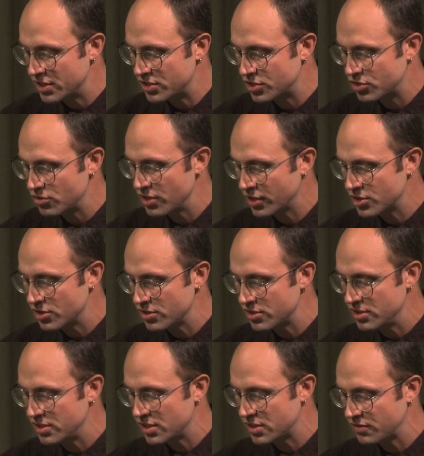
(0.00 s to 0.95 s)
the strictures
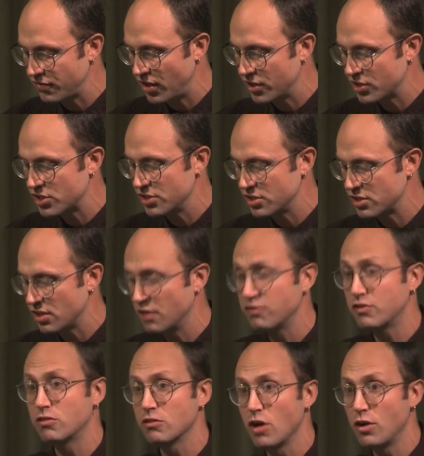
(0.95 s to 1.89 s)
and dysfunctions
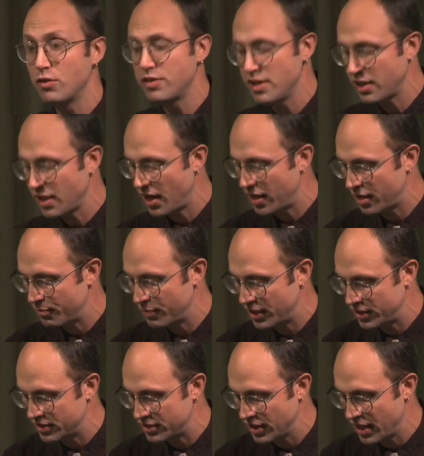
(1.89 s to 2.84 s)
of growth
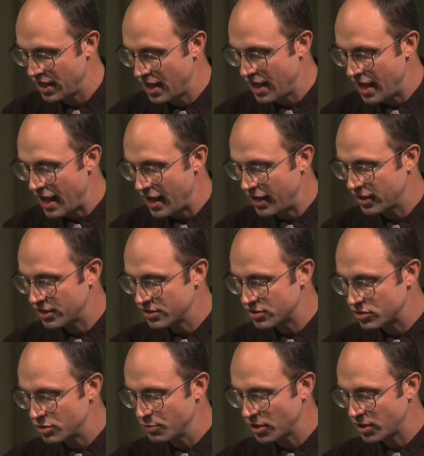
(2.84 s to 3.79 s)
economies and
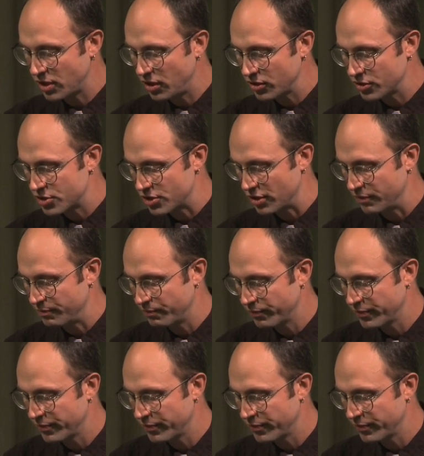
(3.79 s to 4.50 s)
consumer culture.